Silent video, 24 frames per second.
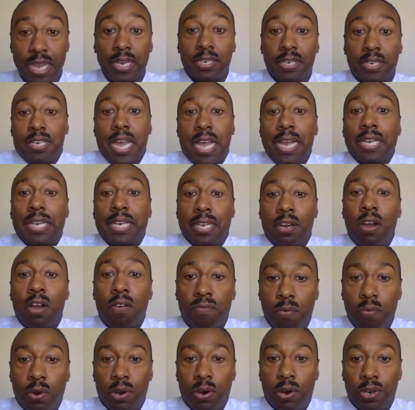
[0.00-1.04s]
could not get
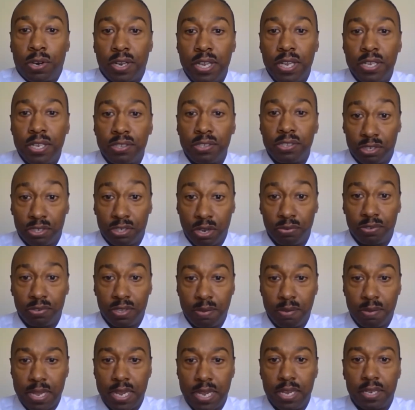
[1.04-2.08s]
off work to go to
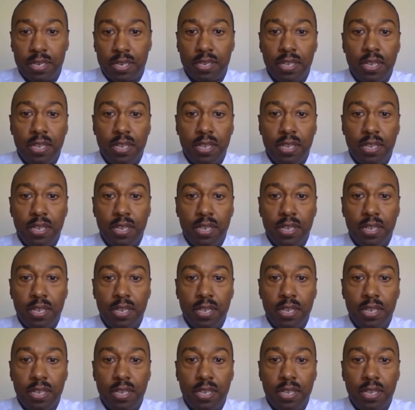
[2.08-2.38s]
the bank.